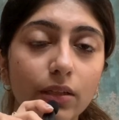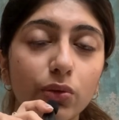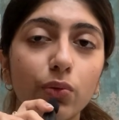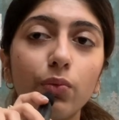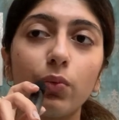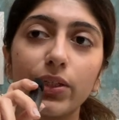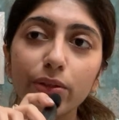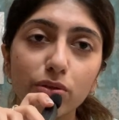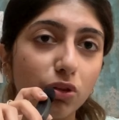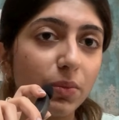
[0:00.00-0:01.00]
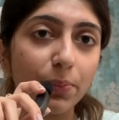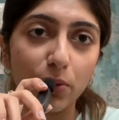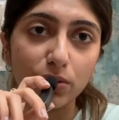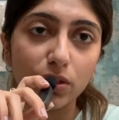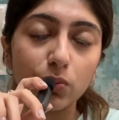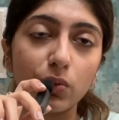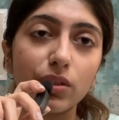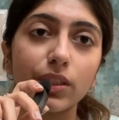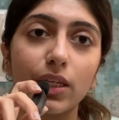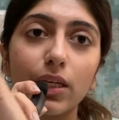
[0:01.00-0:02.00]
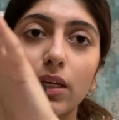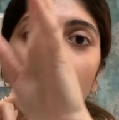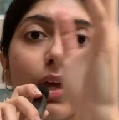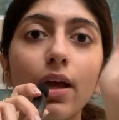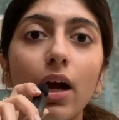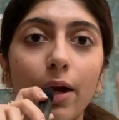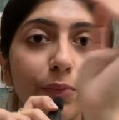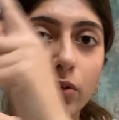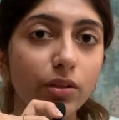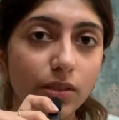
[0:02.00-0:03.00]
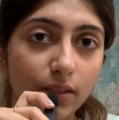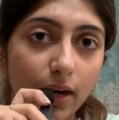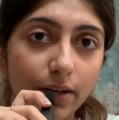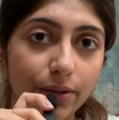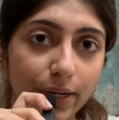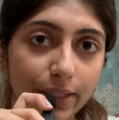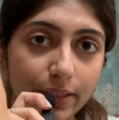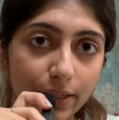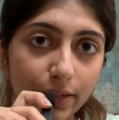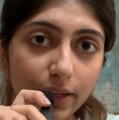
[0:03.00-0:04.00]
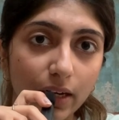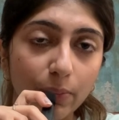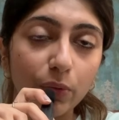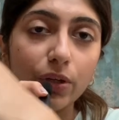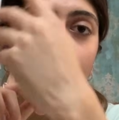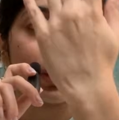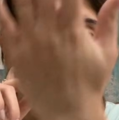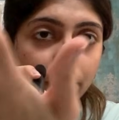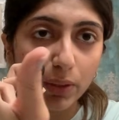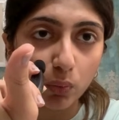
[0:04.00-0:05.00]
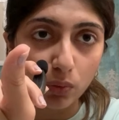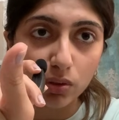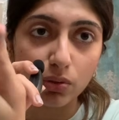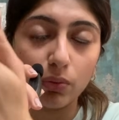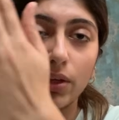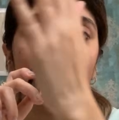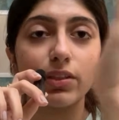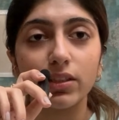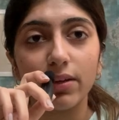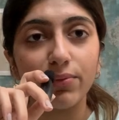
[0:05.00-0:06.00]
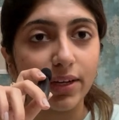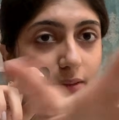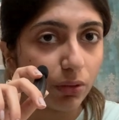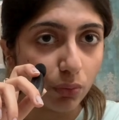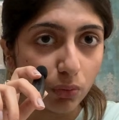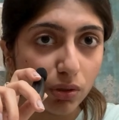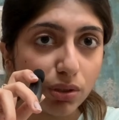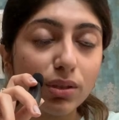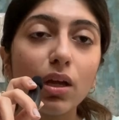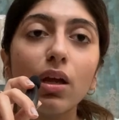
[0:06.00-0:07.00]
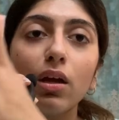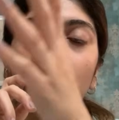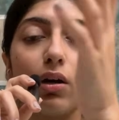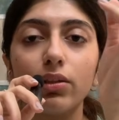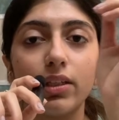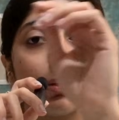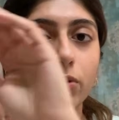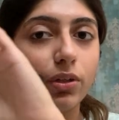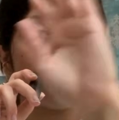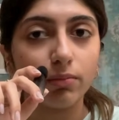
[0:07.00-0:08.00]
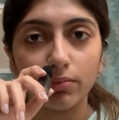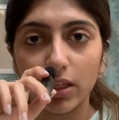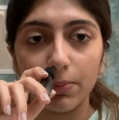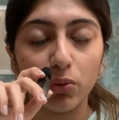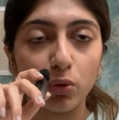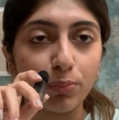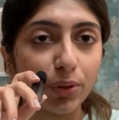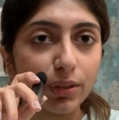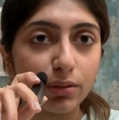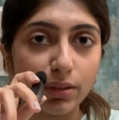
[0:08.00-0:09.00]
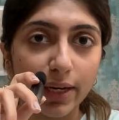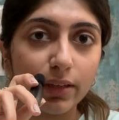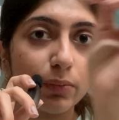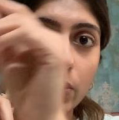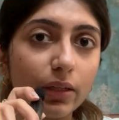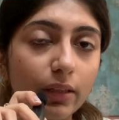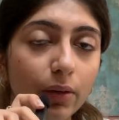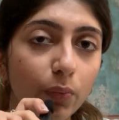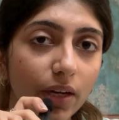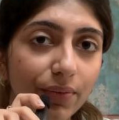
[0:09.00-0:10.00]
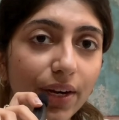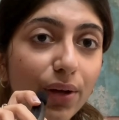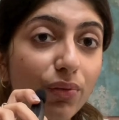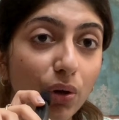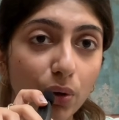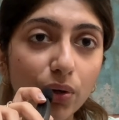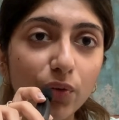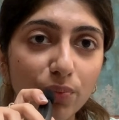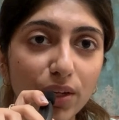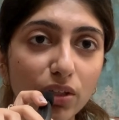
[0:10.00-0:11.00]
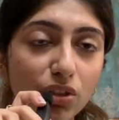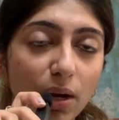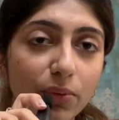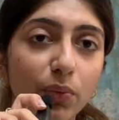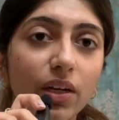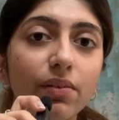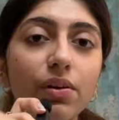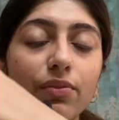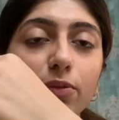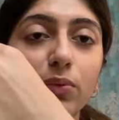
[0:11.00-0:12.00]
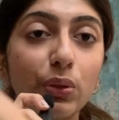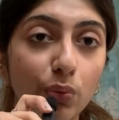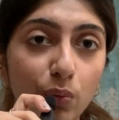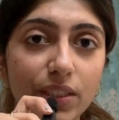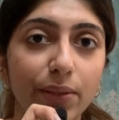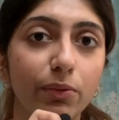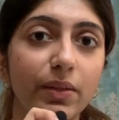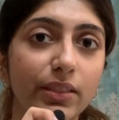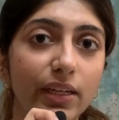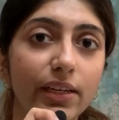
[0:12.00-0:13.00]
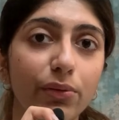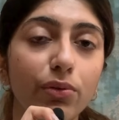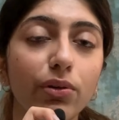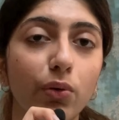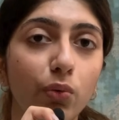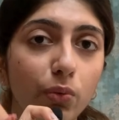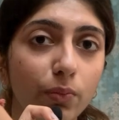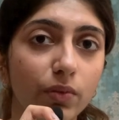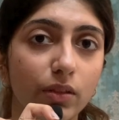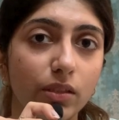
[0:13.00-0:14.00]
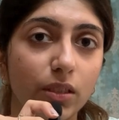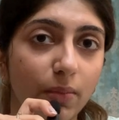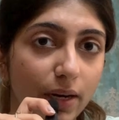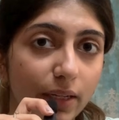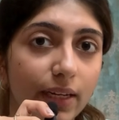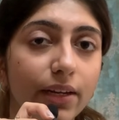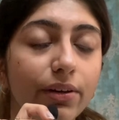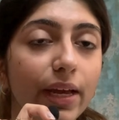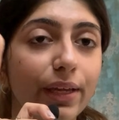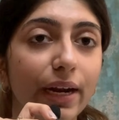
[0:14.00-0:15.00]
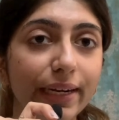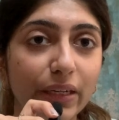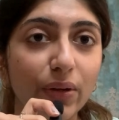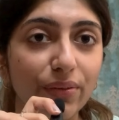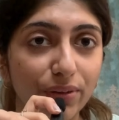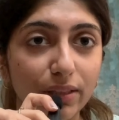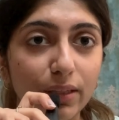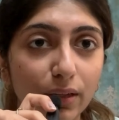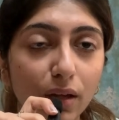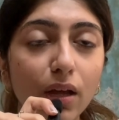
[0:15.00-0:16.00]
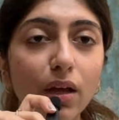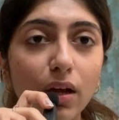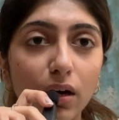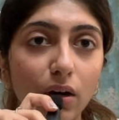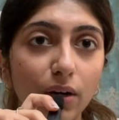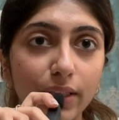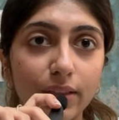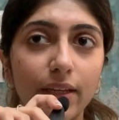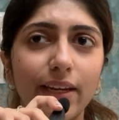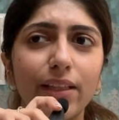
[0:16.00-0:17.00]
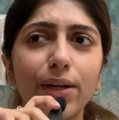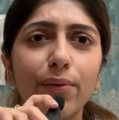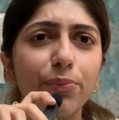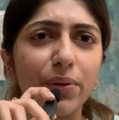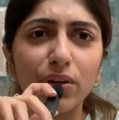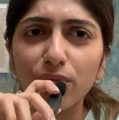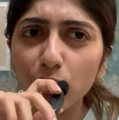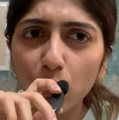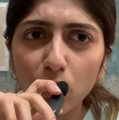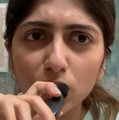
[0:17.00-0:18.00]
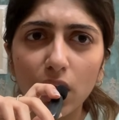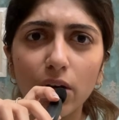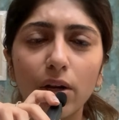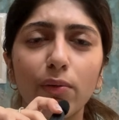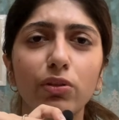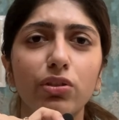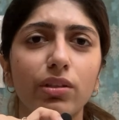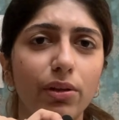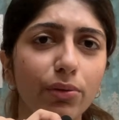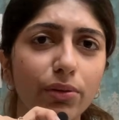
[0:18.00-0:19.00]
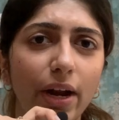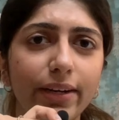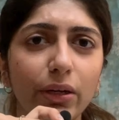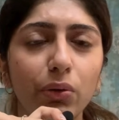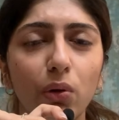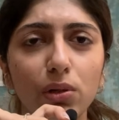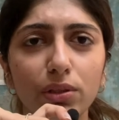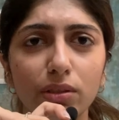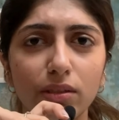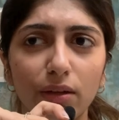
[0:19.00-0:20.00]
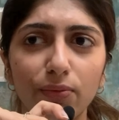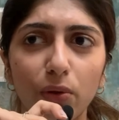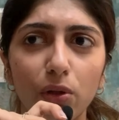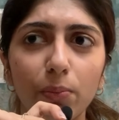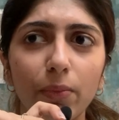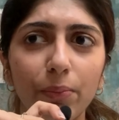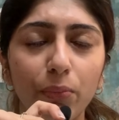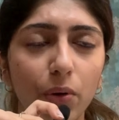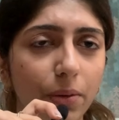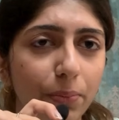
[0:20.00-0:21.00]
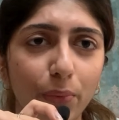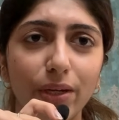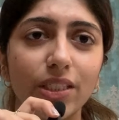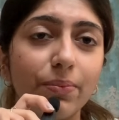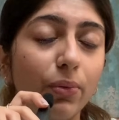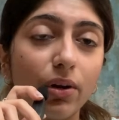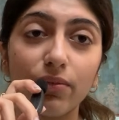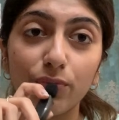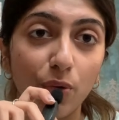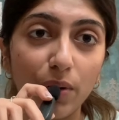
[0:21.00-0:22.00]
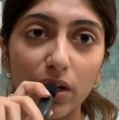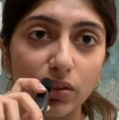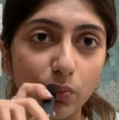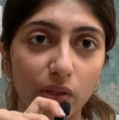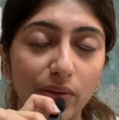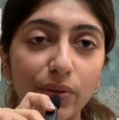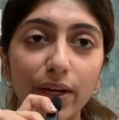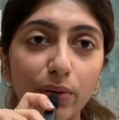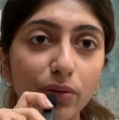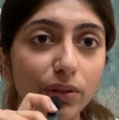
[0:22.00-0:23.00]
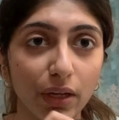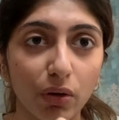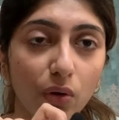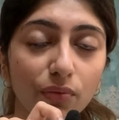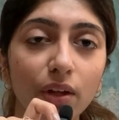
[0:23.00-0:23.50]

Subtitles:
So what I used to do, my process was key, I'm gonna stand right there and I'm gonna read my notes. Okay, once I've read the notes, then I'm gonna keep the notebook in the side, and then whatever I have learned from that chapter, whatever I learned from the notes, I would basically, go systematically and like write down everything in there. Either I would make a flow chart, or I would just, write down all the stuff, all the important points, important formulas, and whatever I could think of.